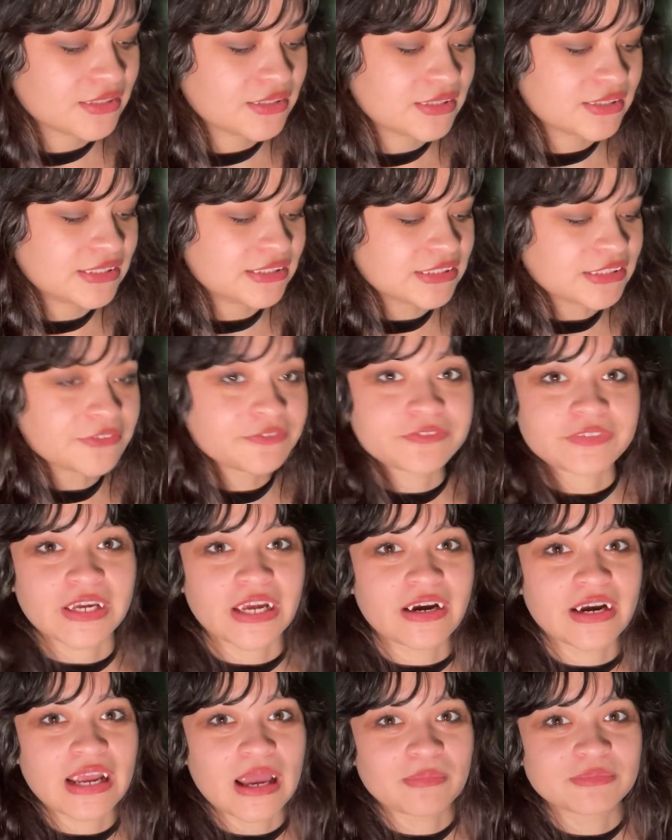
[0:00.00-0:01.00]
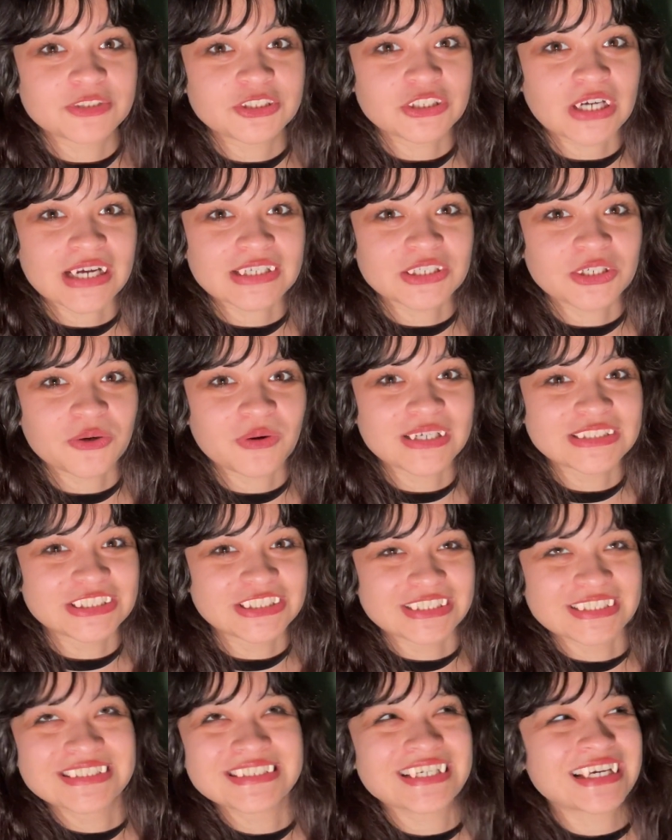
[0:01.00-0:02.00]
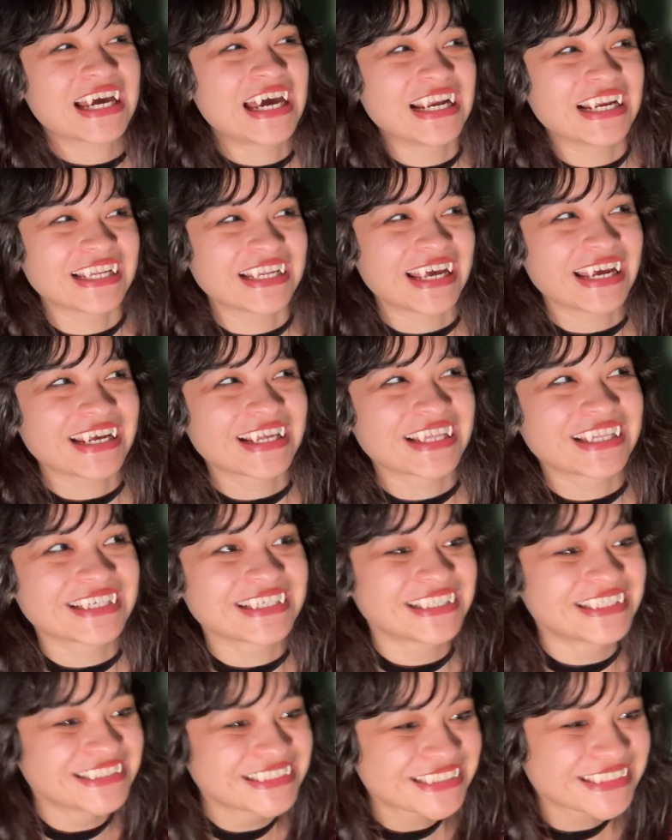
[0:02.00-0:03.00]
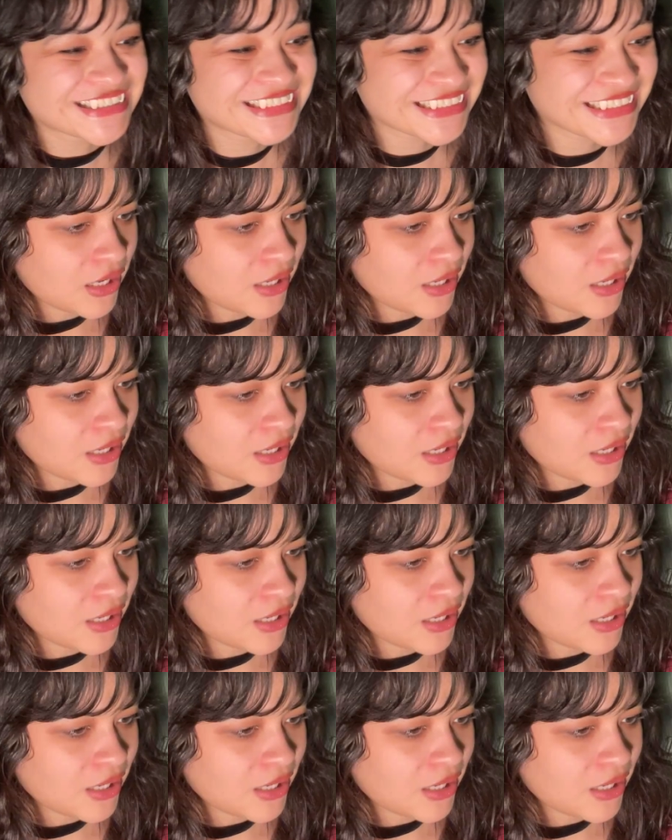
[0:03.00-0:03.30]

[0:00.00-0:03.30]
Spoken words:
These are very abstract questions. I kind of like this.